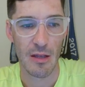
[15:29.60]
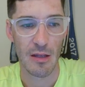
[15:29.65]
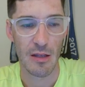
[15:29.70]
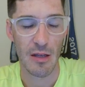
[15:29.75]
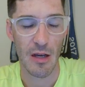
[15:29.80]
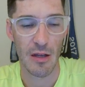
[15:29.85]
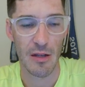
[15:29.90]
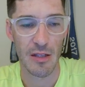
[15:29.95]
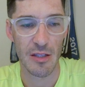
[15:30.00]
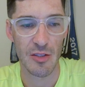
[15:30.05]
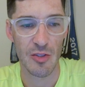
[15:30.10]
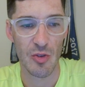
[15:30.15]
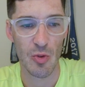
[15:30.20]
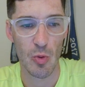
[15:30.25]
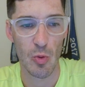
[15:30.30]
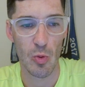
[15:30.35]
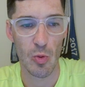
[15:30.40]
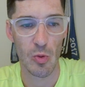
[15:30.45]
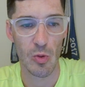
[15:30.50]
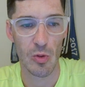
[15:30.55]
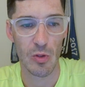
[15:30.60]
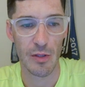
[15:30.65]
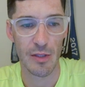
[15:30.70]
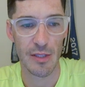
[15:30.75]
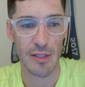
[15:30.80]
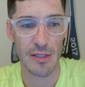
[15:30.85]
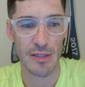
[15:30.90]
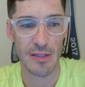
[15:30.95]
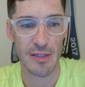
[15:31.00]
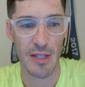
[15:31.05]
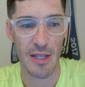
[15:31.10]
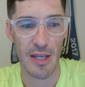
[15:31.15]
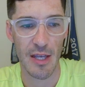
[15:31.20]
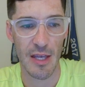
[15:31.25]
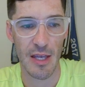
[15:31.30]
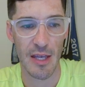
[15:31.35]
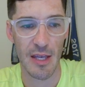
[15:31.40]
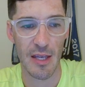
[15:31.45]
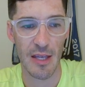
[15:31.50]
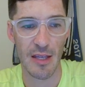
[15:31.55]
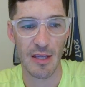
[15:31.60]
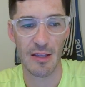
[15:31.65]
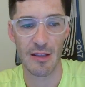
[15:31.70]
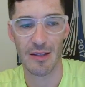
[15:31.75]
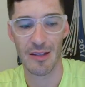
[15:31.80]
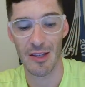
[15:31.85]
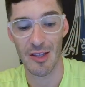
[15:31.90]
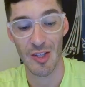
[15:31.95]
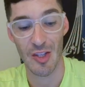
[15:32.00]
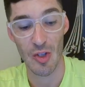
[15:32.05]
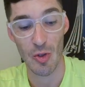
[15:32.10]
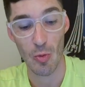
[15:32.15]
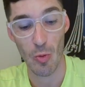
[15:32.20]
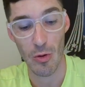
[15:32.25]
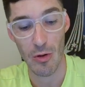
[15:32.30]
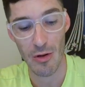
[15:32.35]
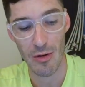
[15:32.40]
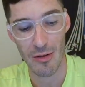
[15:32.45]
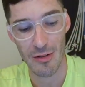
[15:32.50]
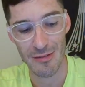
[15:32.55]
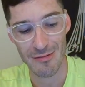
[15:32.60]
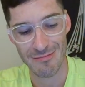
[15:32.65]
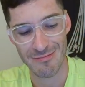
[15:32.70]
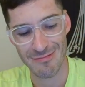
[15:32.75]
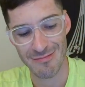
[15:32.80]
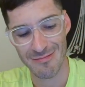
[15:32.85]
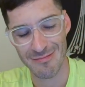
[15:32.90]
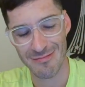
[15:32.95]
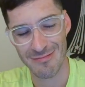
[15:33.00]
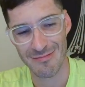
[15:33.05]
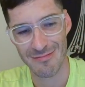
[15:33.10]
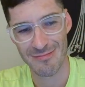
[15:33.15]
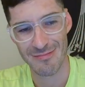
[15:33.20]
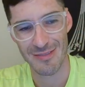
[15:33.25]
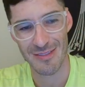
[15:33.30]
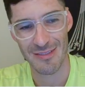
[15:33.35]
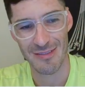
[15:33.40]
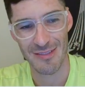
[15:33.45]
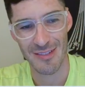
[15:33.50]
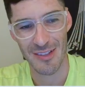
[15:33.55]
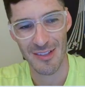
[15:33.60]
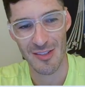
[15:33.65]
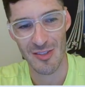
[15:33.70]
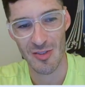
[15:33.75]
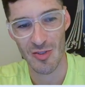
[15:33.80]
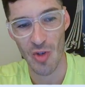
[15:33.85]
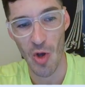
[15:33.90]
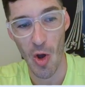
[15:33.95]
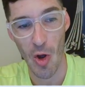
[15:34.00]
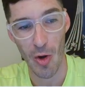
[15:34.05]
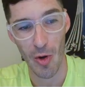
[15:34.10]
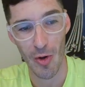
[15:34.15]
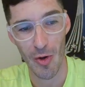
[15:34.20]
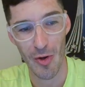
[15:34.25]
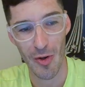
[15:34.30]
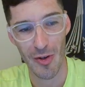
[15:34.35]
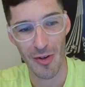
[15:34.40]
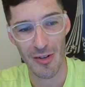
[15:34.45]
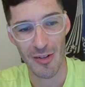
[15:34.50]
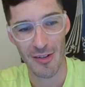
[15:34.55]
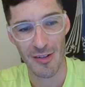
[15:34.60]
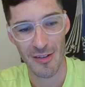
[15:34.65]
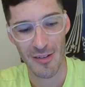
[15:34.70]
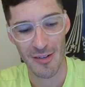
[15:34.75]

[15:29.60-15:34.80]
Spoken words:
Cutting tool is like a hewer. Sawer.